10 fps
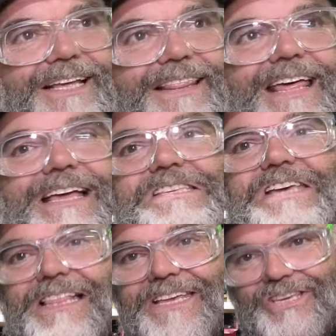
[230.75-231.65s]
They're
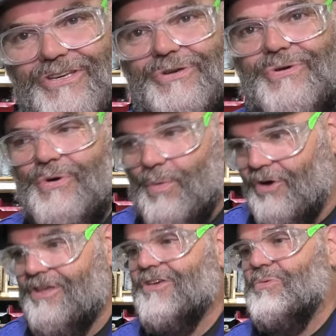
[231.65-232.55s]
telling you
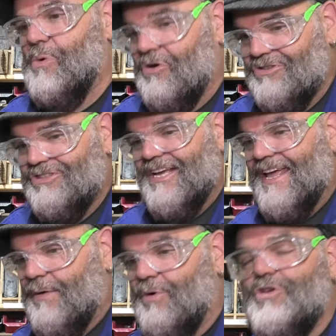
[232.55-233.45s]
what you want to
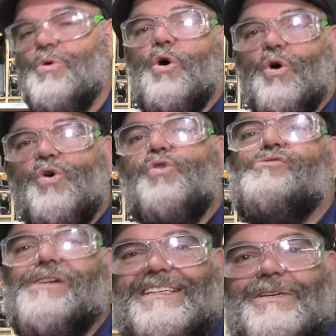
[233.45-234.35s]
hear, what you
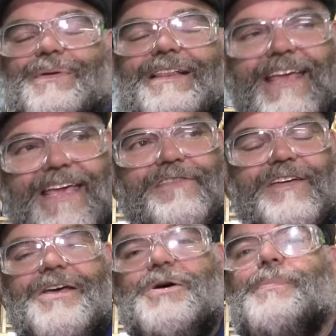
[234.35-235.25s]
already believe,
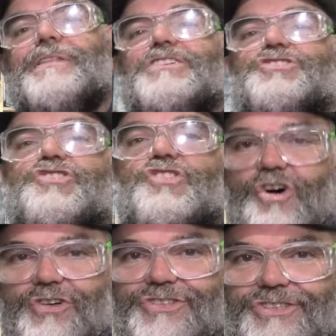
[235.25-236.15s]
but it's
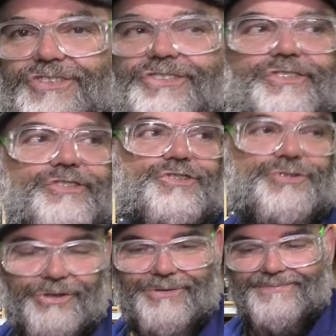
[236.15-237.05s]
not
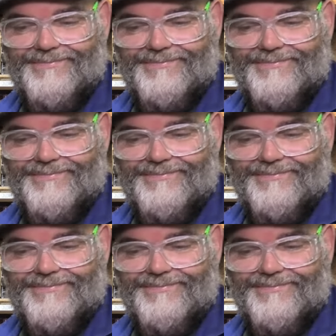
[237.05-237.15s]
true.